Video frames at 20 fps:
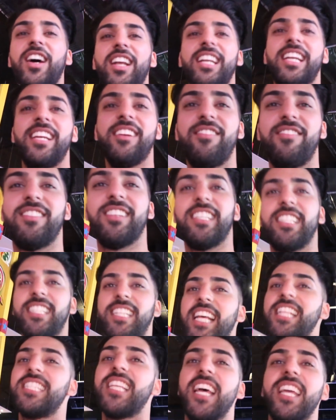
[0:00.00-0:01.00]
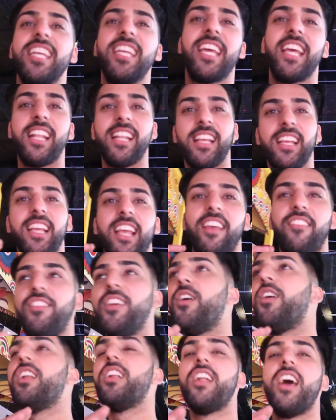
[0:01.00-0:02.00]
heard it here first. That's how you get... if
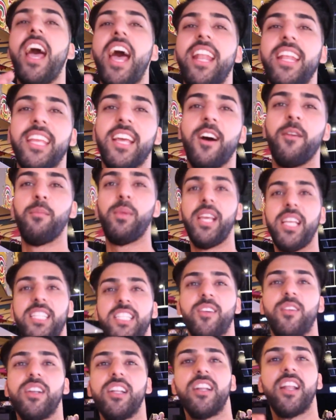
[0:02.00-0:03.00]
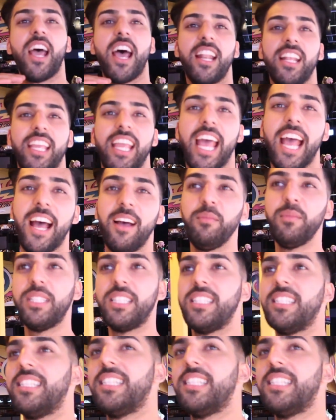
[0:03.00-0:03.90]
you want to know how to get obliques, you want to know how to get abs,